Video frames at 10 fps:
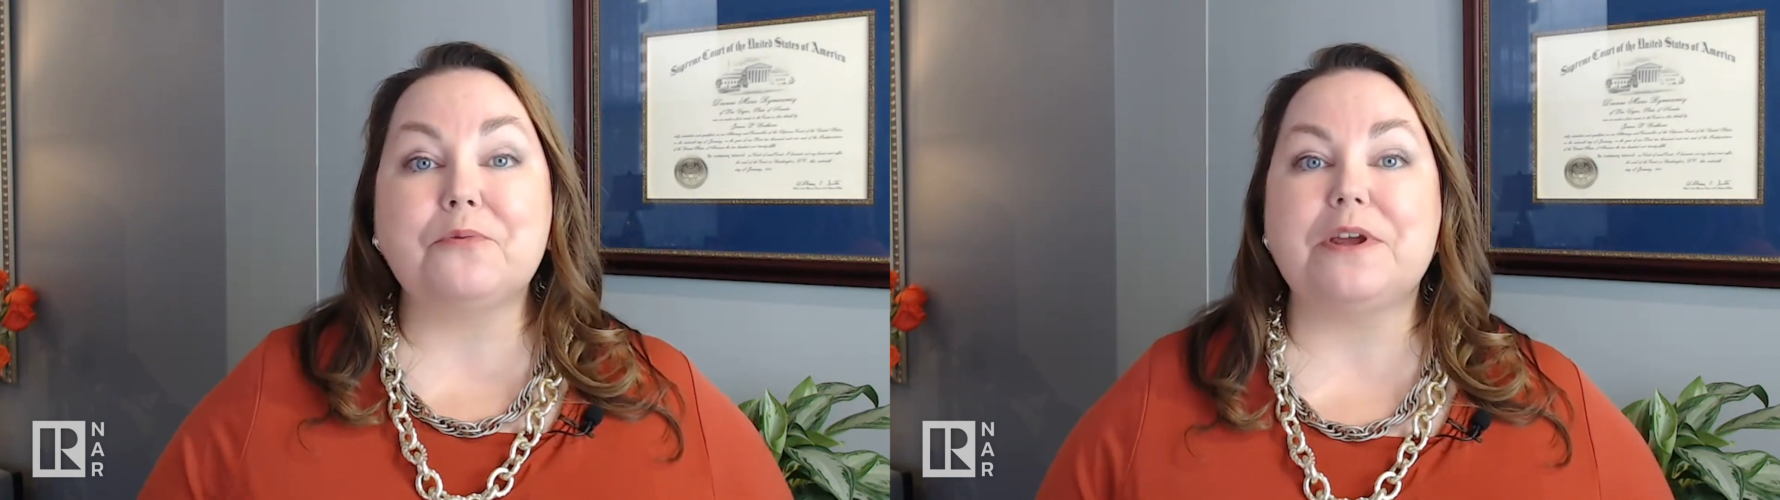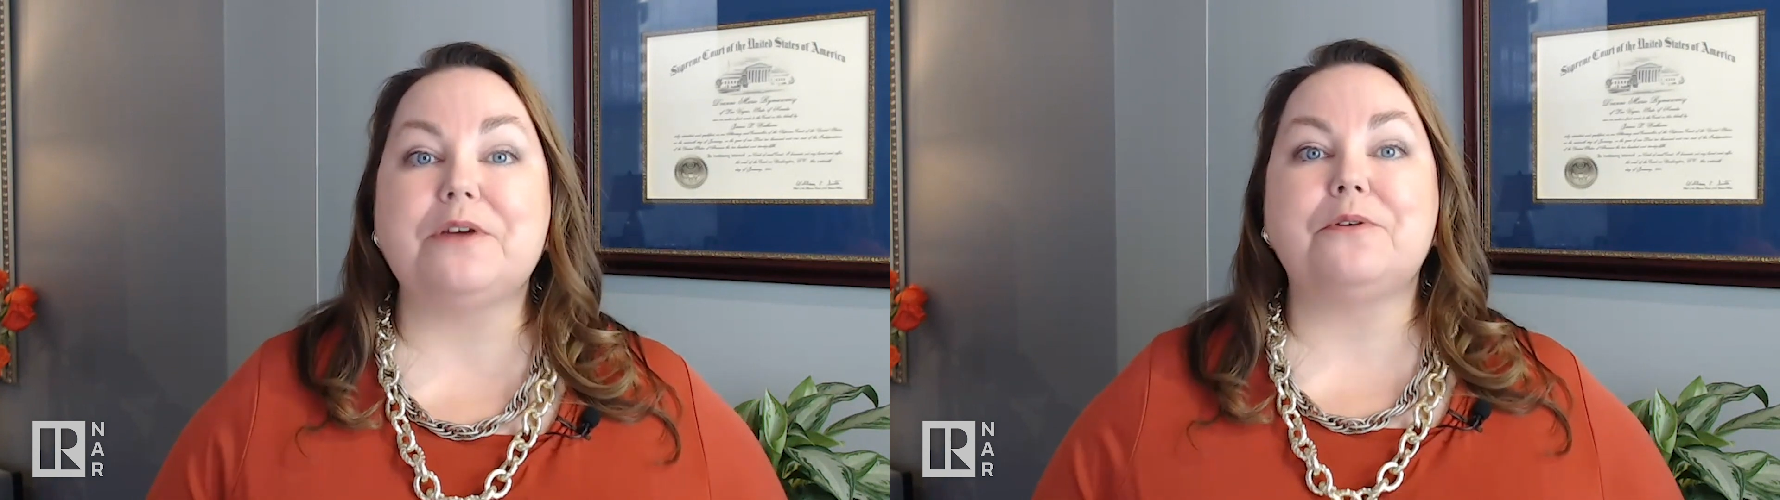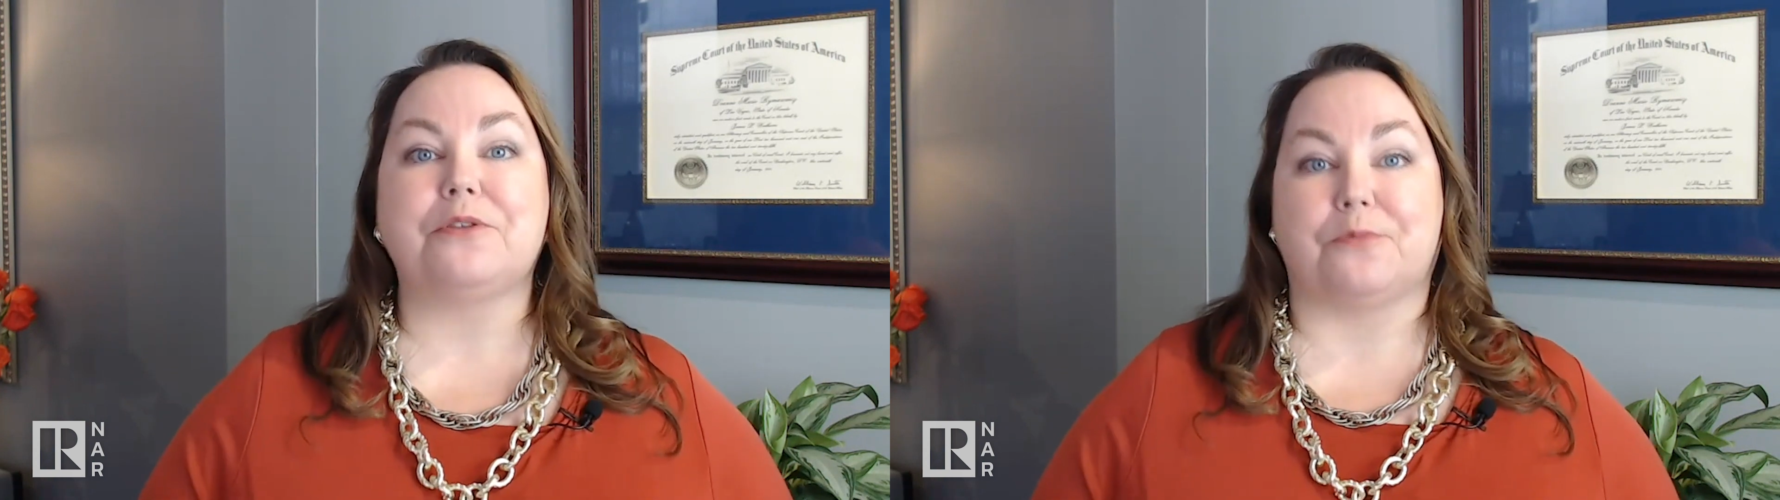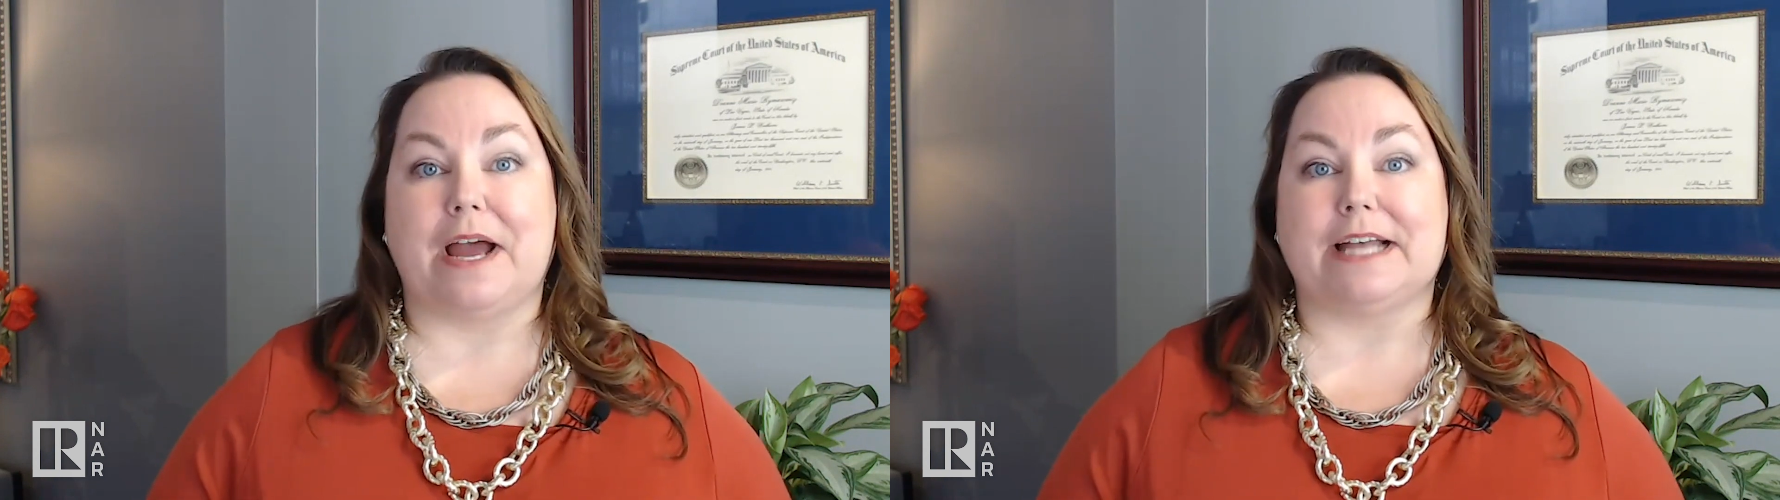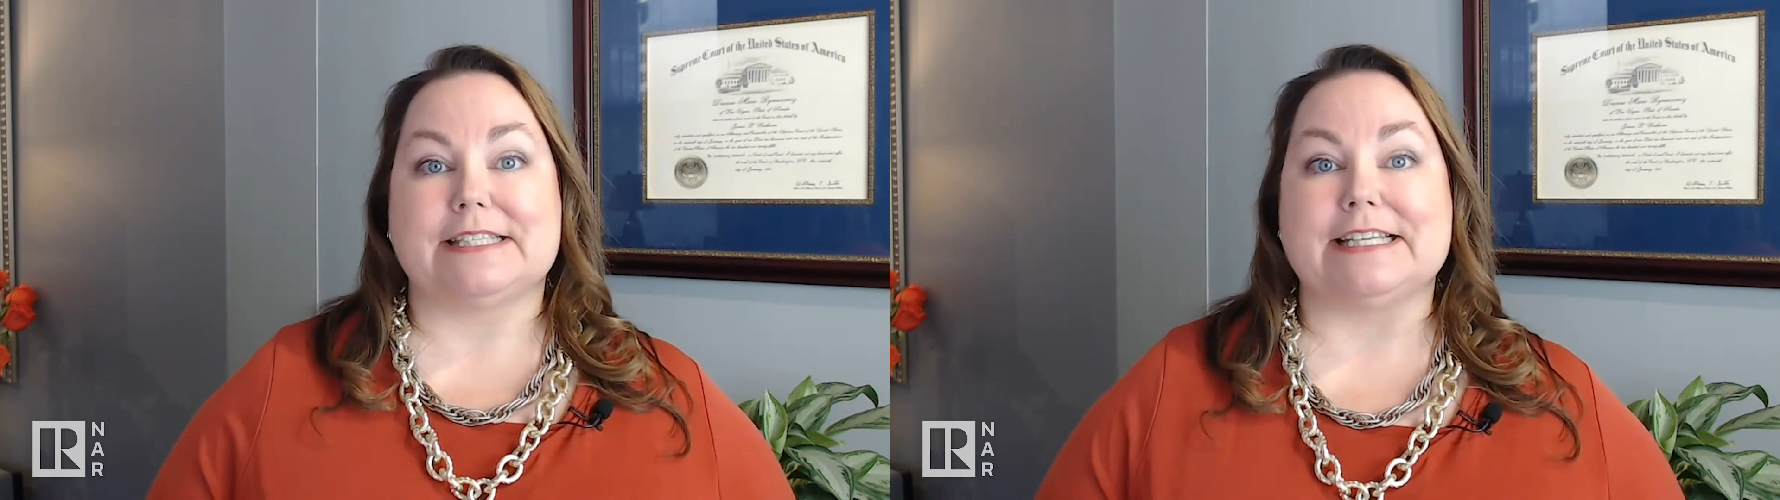real
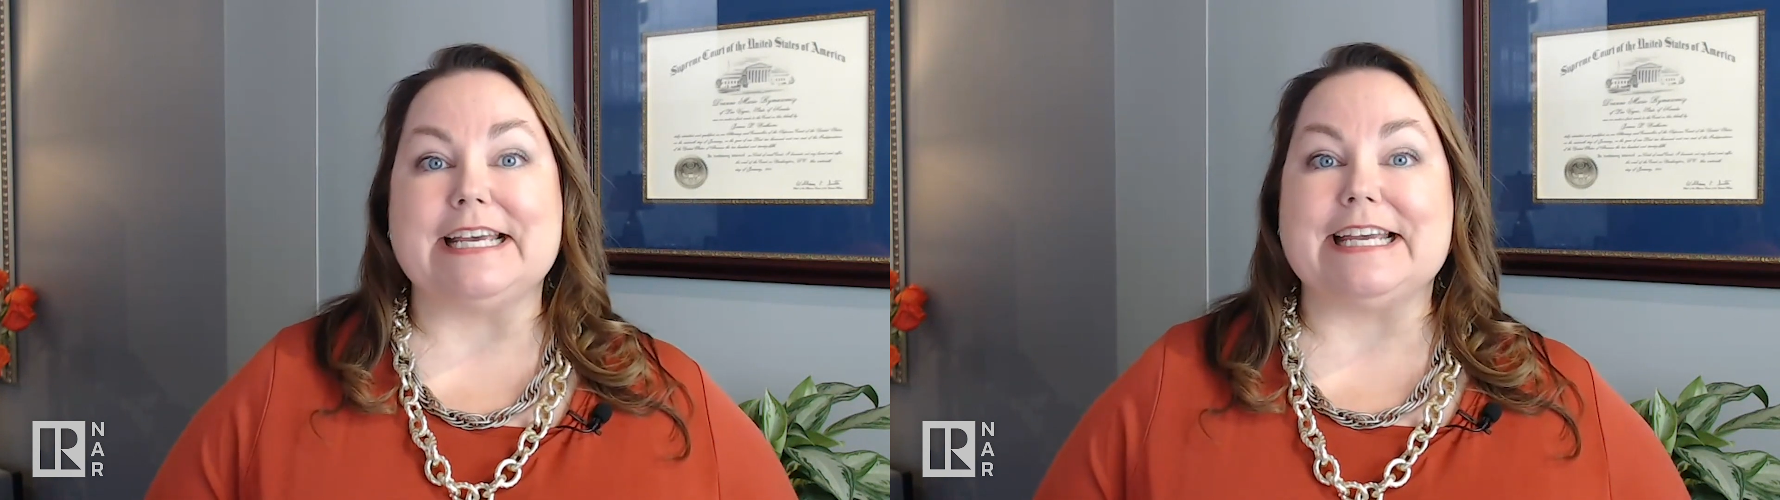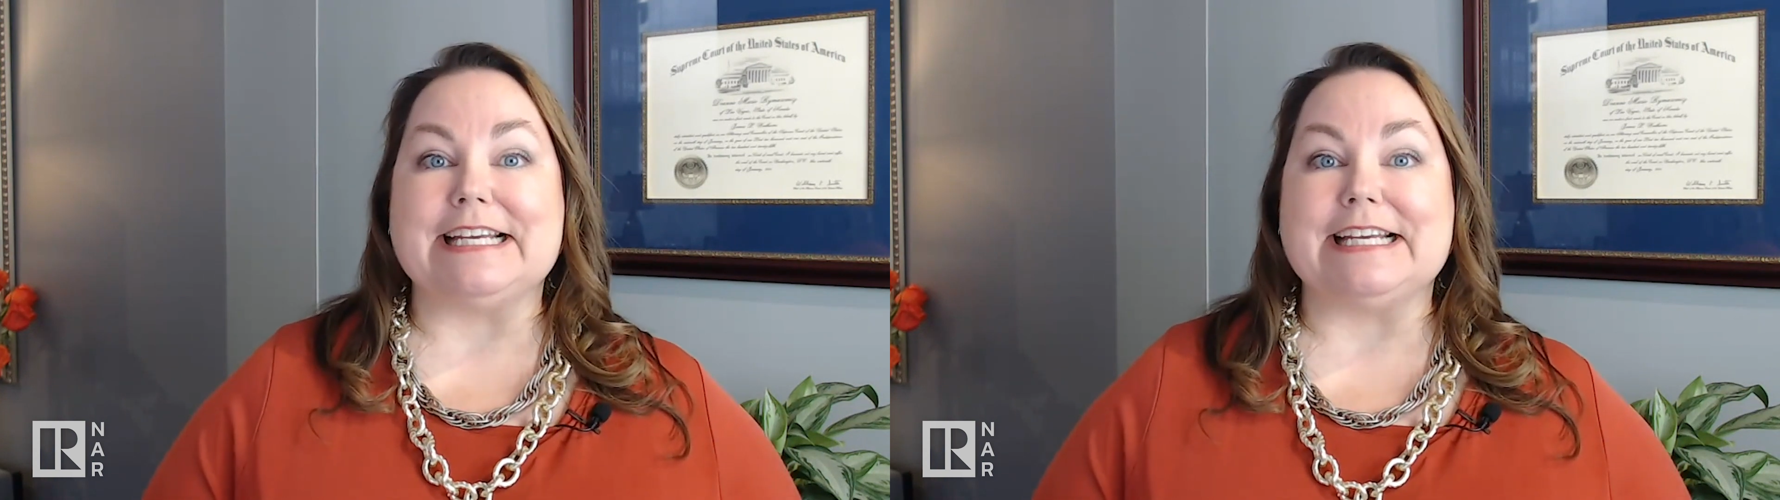threats